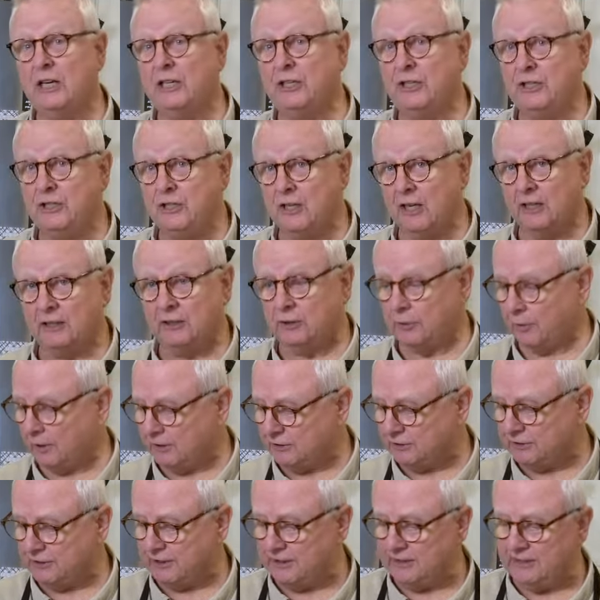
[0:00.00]
nut
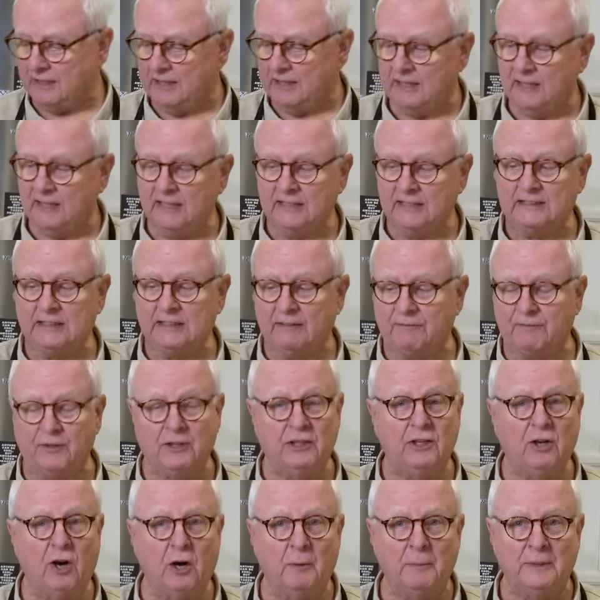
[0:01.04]
crusted except for
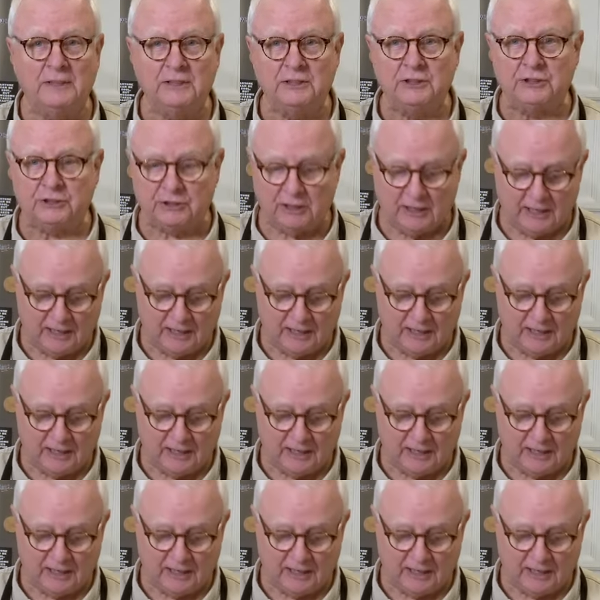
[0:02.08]
the almonds.